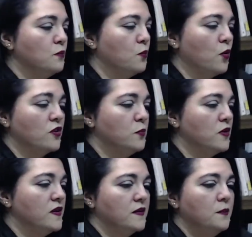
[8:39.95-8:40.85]
works
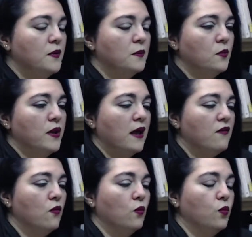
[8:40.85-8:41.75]
pretty simple. I mean,
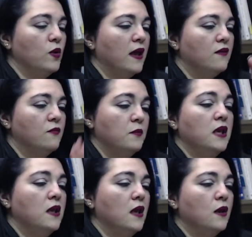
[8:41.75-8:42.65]
we have
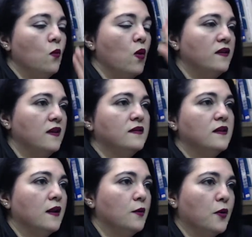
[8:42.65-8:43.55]
me and one
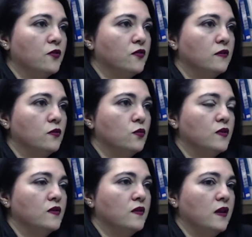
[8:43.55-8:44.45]
designated person who
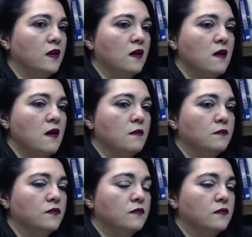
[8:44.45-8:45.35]
is the
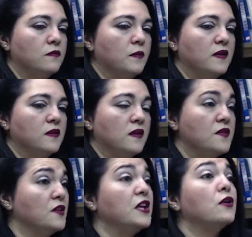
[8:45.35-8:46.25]
basically
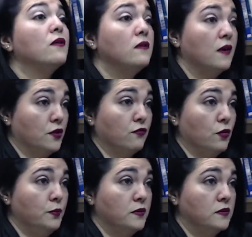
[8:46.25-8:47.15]
the leader of the
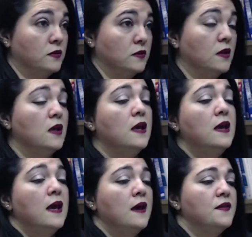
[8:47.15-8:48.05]
group.
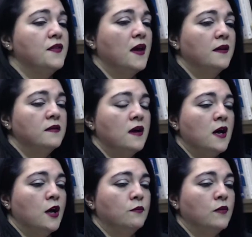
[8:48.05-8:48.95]
And then
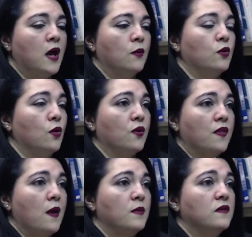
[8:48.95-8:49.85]
I would go to
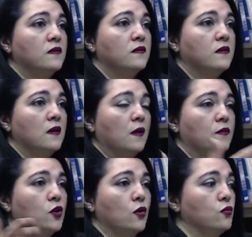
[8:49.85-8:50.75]
them and tell,
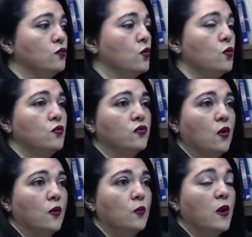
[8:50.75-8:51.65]
you know, who's
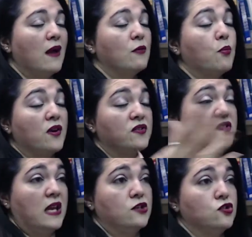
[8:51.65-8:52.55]
going. We have a
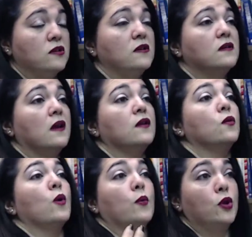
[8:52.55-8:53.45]
presentation and telling
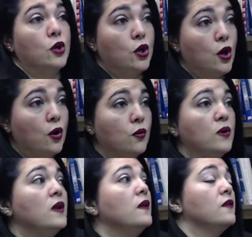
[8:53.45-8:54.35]
where we're going to go.
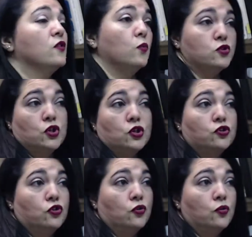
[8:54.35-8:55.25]
This is what you're going
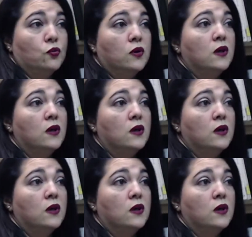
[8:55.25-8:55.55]
to do.